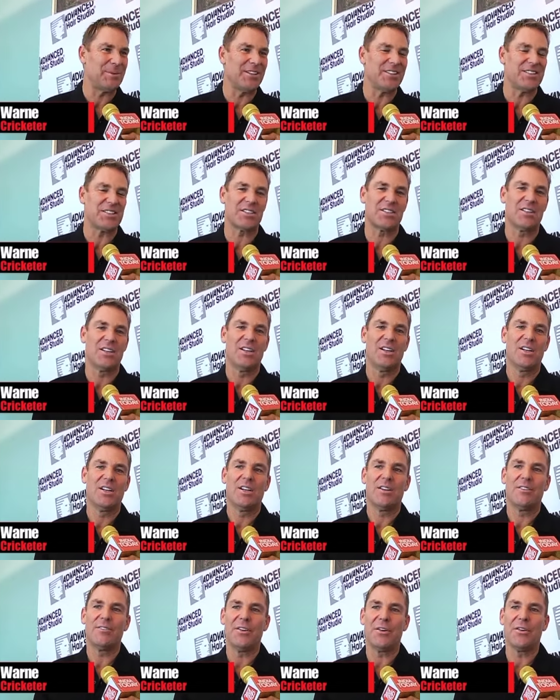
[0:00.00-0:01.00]
it's
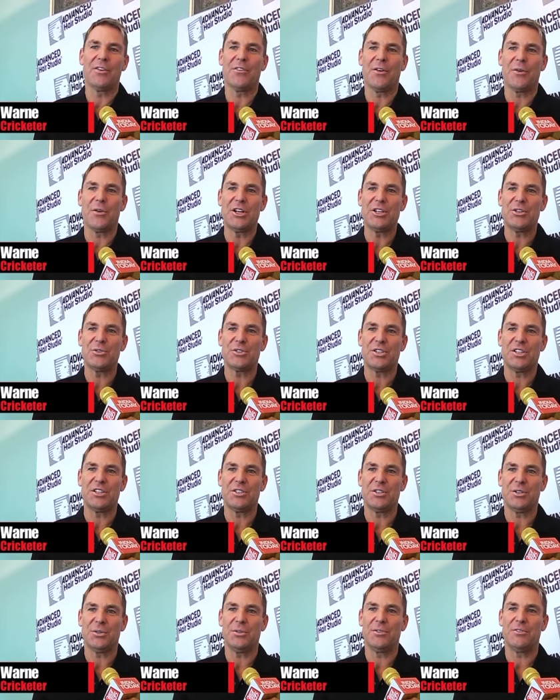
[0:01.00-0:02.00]
very, very interesting
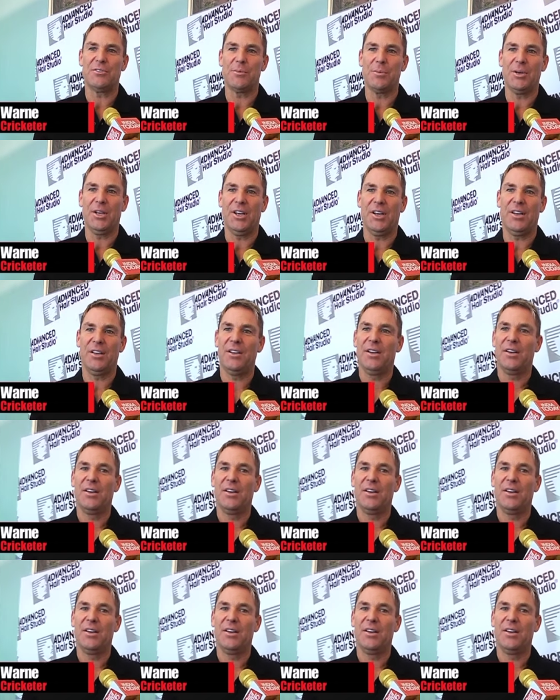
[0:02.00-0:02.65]
too. And for me,